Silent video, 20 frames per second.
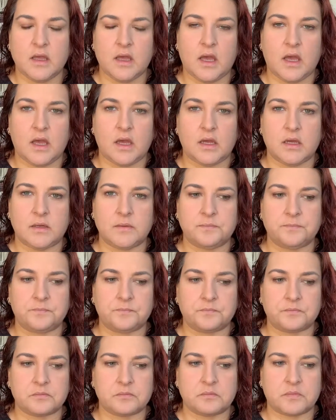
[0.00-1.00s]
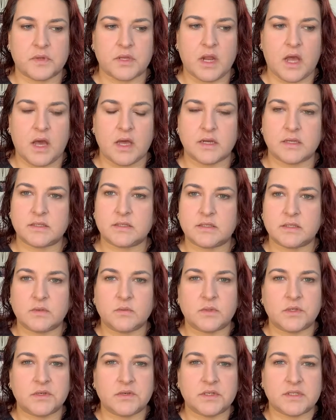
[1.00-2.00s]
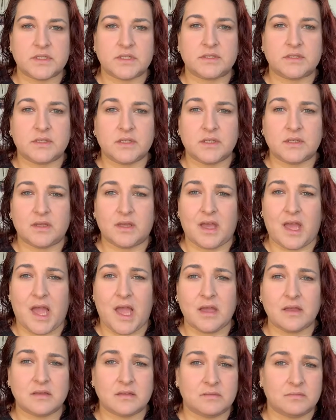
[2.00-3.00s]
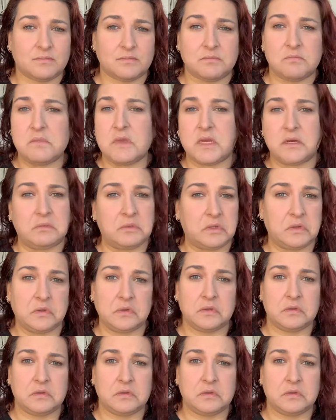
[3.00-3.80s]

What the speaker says: But honestly, when you're at Disney, minimal.